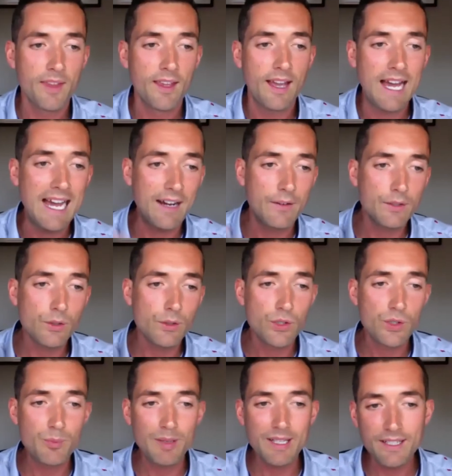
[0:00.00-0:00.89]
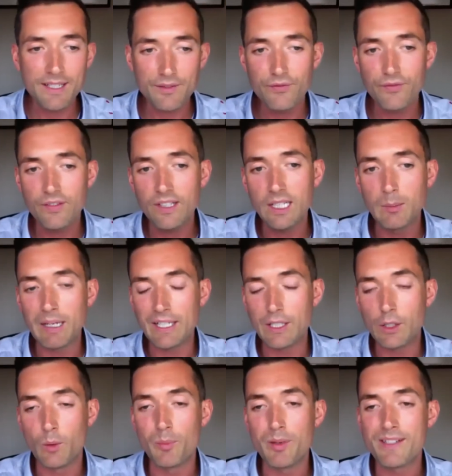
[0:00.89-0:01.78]
How you speak and feel about
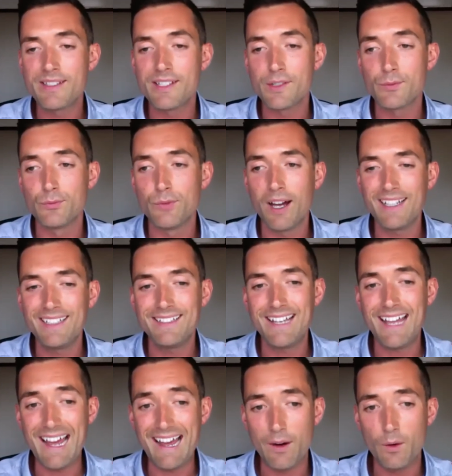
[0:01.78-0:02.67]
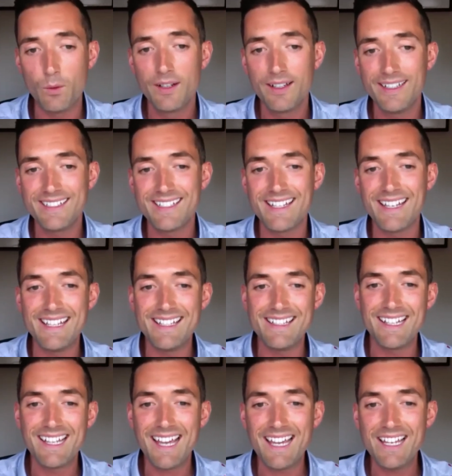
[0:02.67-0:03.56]
your business right now is an
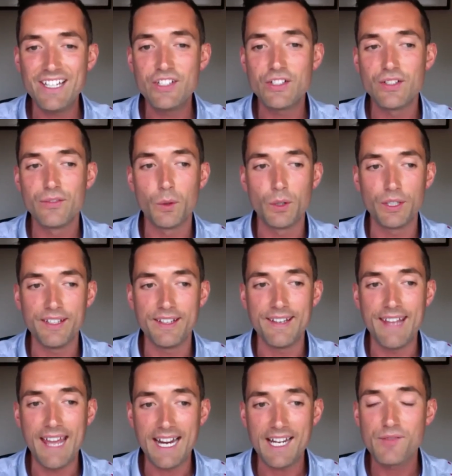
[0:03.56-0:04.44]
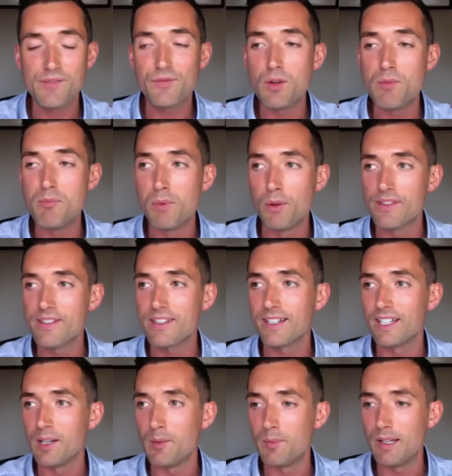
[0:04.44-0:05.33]
indication of what your next few months are
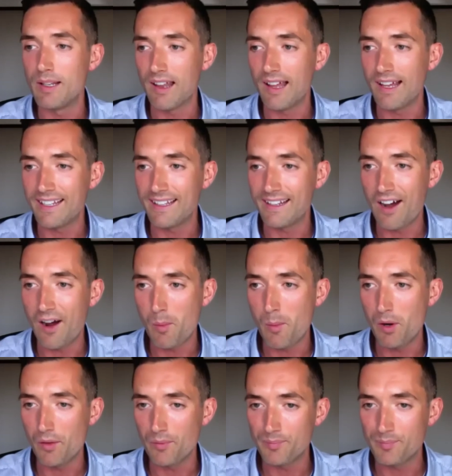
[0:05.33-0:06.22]
going to be like in Arbon.